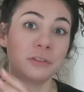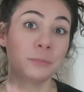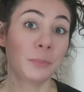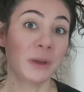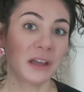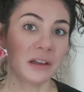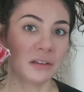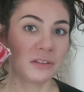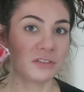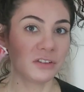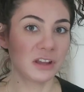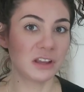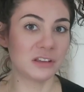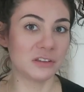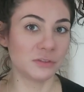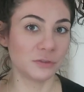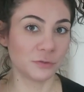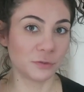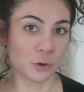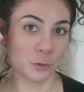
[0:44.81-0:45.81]
This package
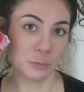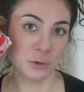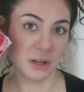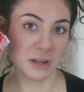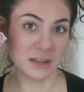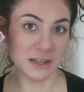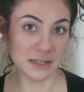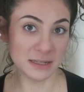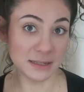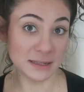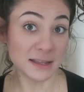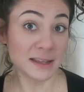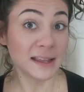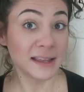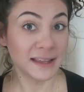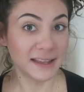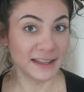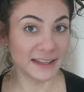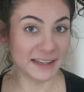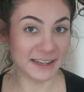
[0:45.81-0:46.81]
is from Nadine
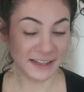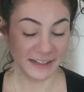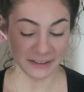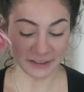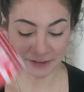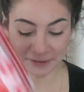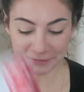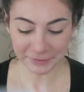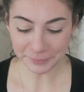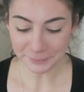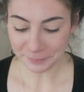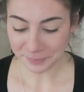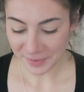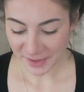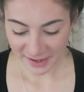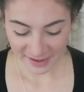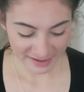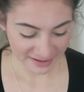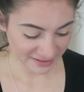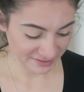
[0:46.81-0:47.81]
in England,
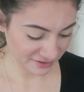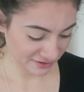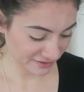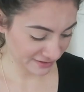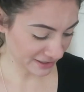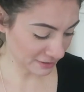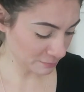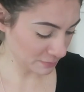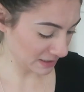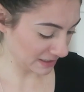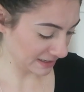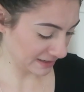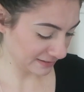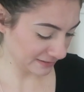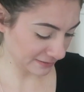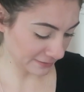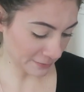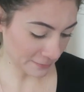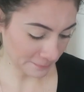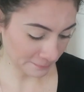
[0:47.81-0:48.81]
and she sent me
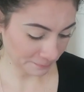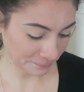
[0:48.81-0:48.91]
this